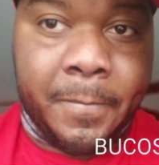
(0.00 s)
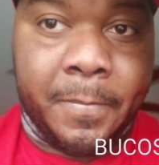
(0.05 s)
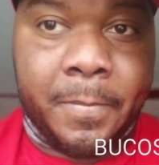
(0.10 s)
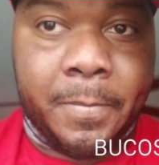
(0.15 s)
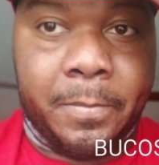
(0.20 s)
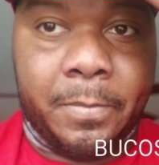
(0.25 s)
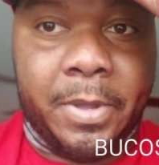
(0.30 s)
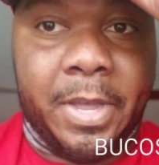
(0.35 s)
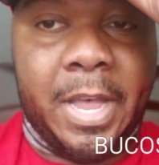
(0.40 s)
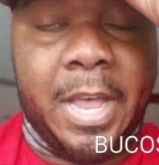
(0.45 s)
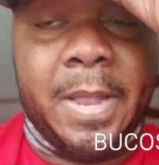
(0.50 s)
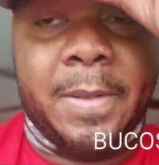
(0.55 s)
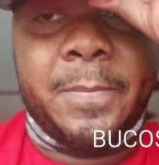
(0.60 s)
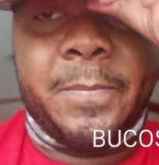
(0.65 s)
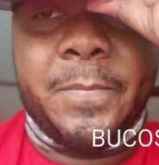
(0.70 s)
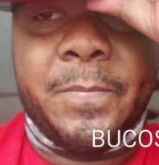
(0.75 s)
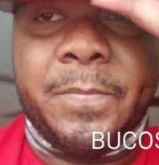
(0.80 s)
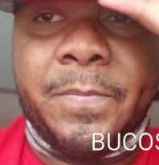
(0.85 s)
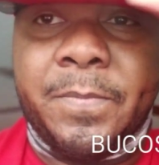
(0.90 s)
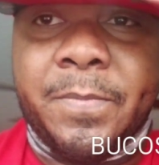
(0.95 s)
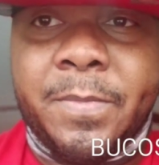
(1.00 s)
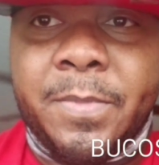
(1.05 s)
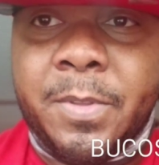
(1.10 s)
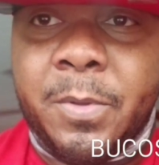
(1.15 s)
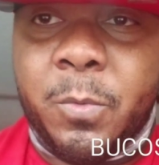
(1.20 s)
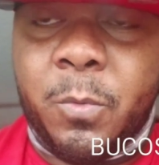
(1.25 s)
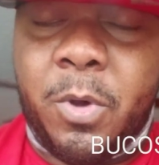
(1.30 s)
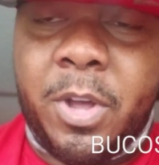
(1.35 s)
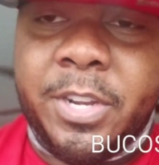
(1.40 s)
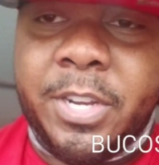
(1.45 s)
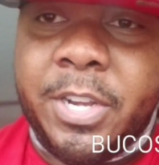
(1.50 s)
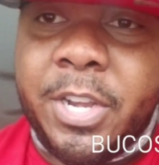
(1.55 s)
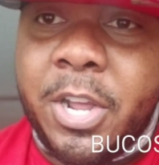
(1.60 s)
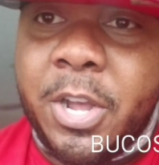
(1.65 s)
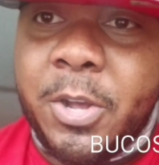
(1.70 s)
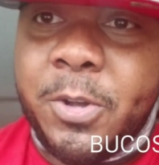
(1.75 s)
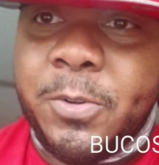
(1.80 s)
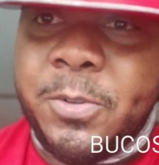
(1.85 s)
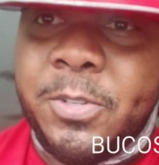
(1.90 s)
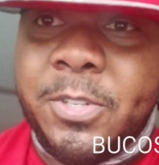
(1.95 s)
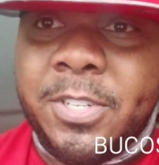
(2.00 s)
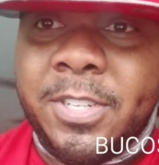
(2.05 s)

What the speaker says: But 1-0,